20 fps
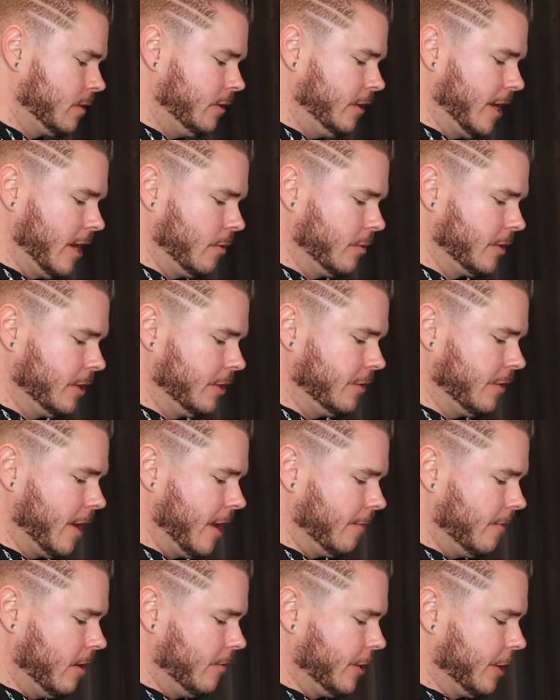Yeah, we're gonna do
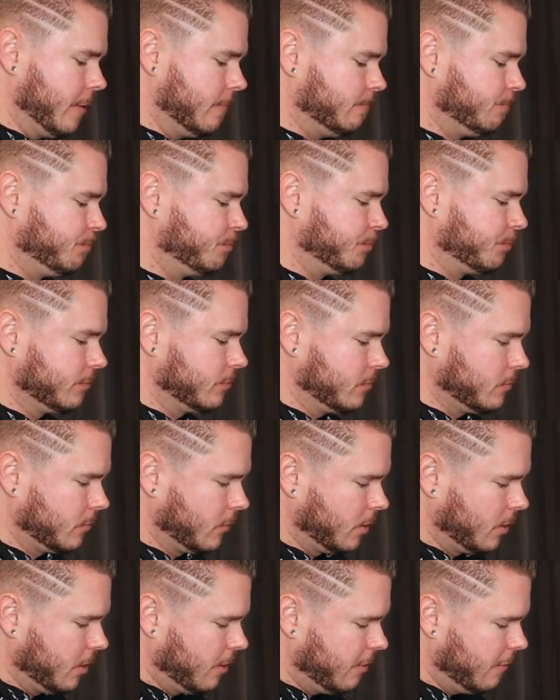that. There we go.
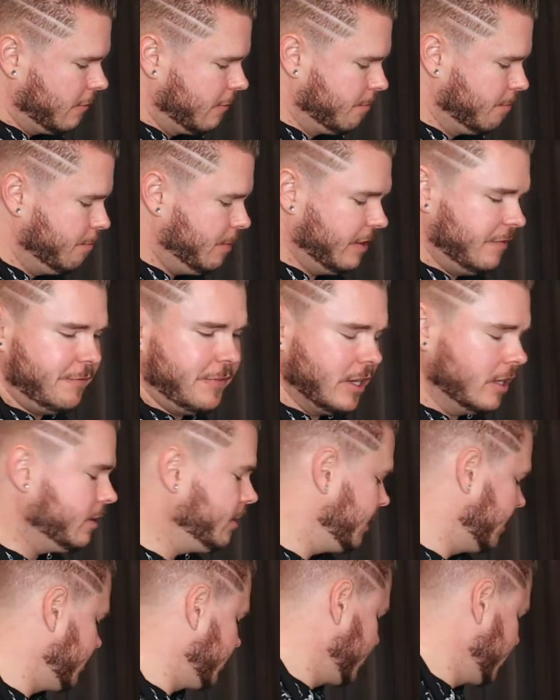Be
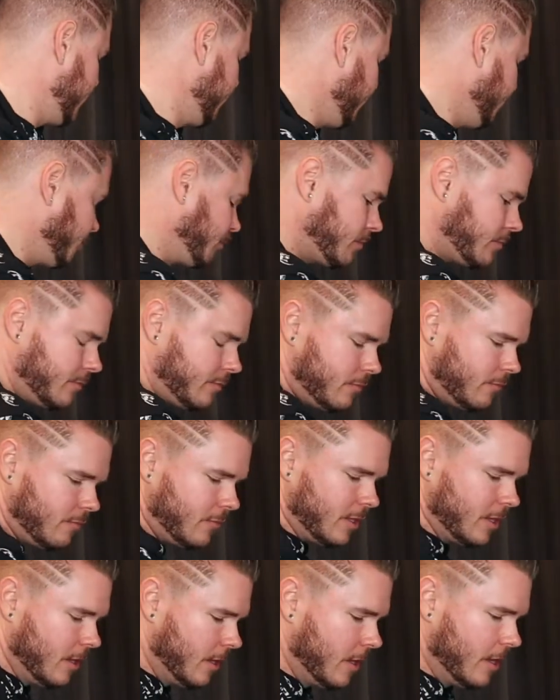fearless.
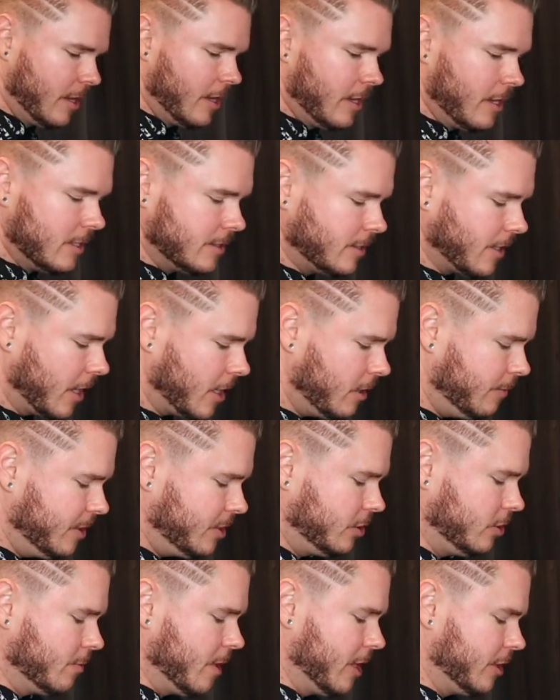It's not gonna be
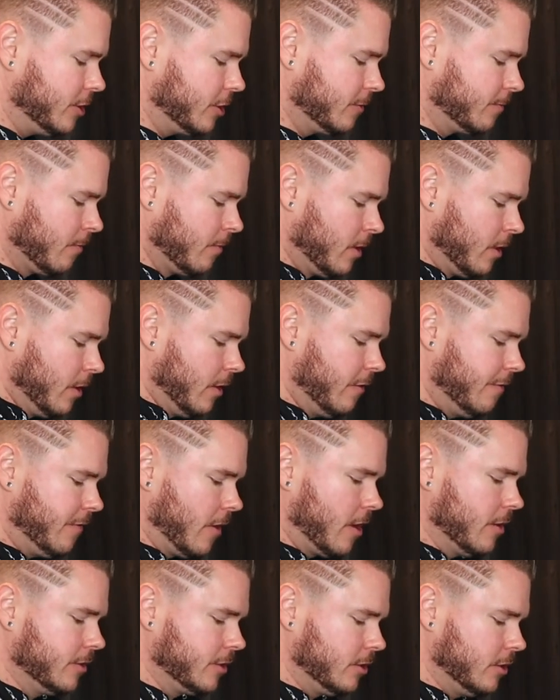too much. The
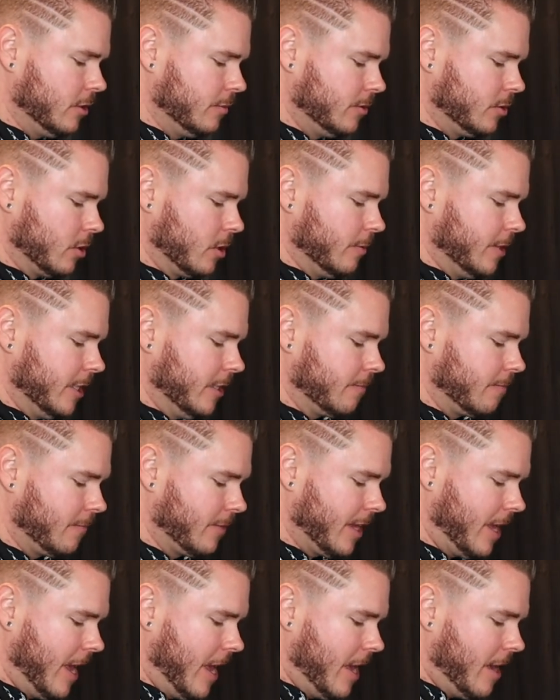Farro is gonna absorb it.
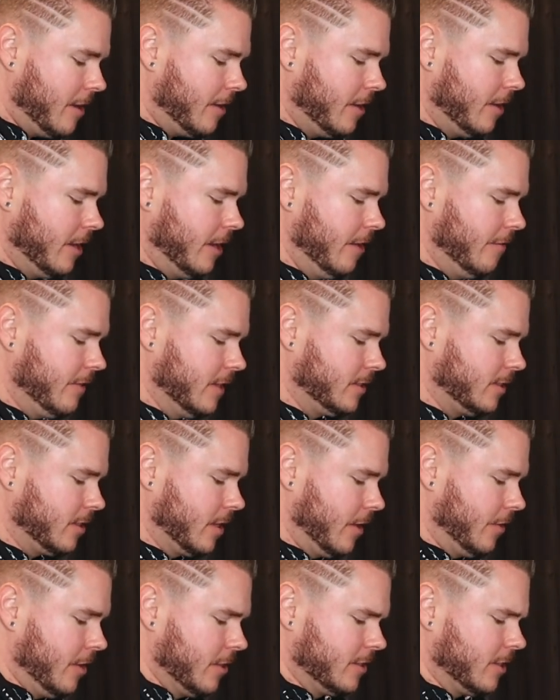And if
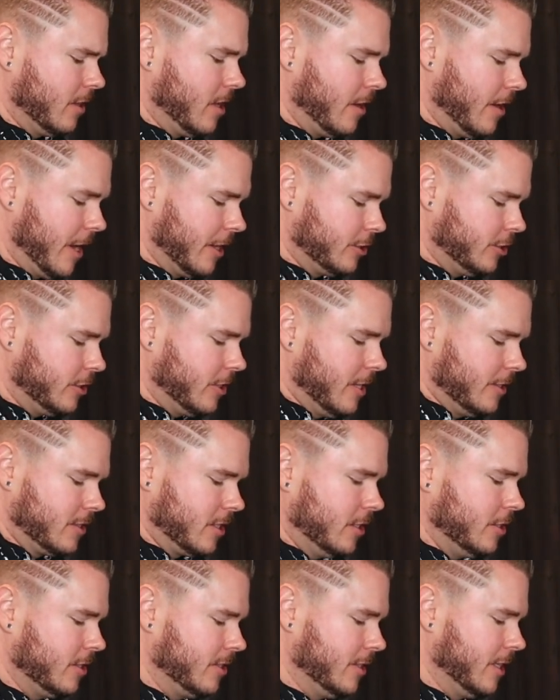there's a lot of extra, it's
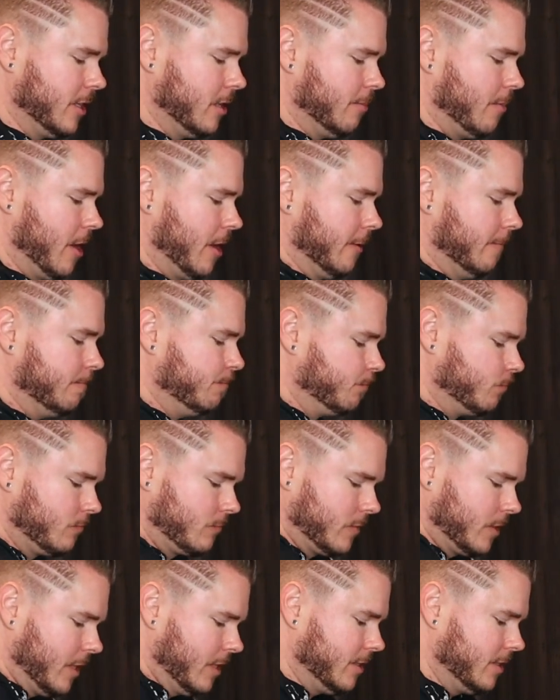gonna just sit at the bottom.
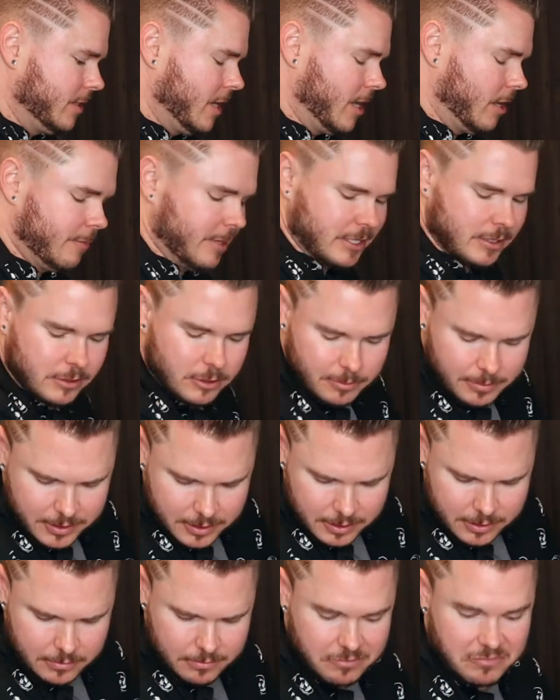It's not a big,
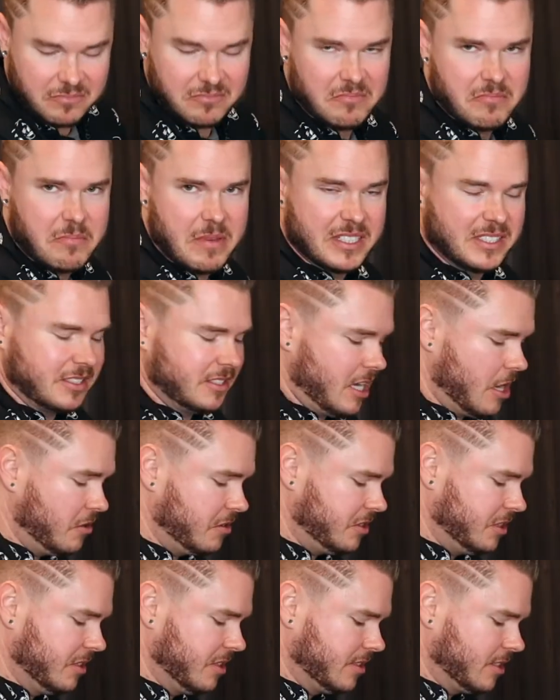oops, messy.
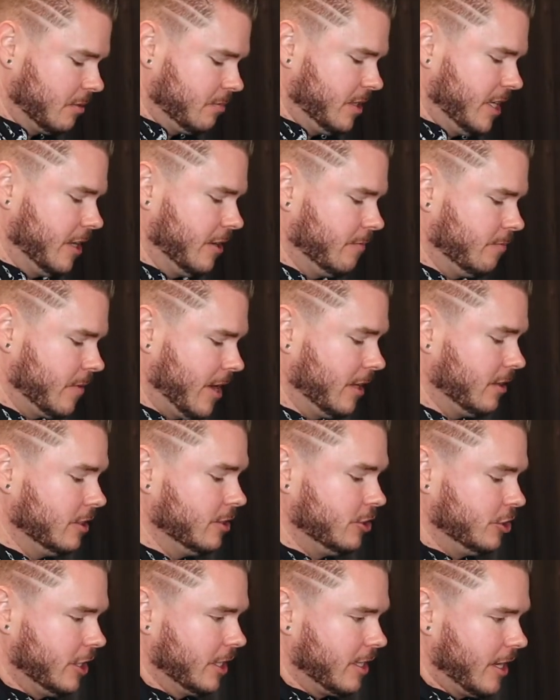I'll clean this up later. I
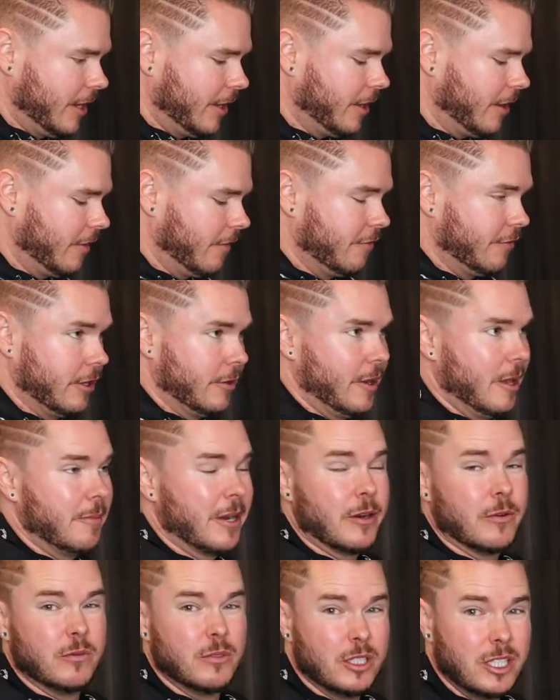legit gotta get on the freeway, but
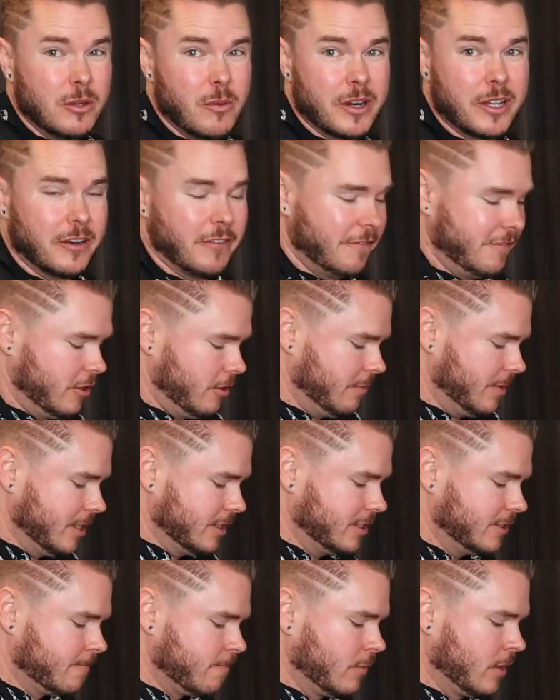I really wanted to film
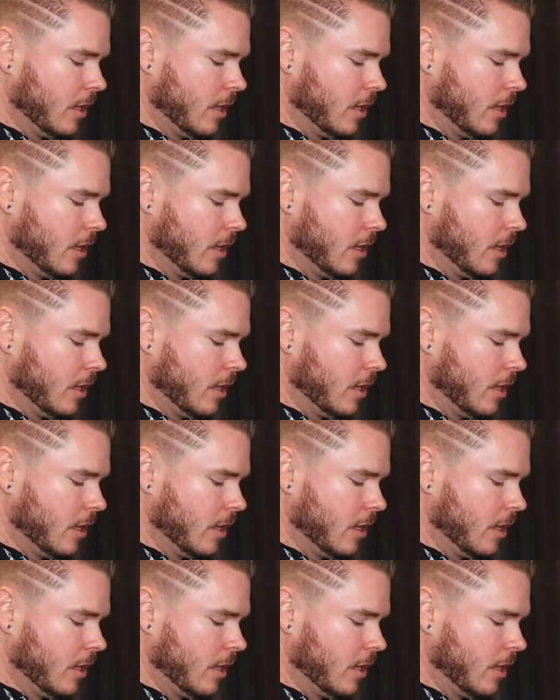this.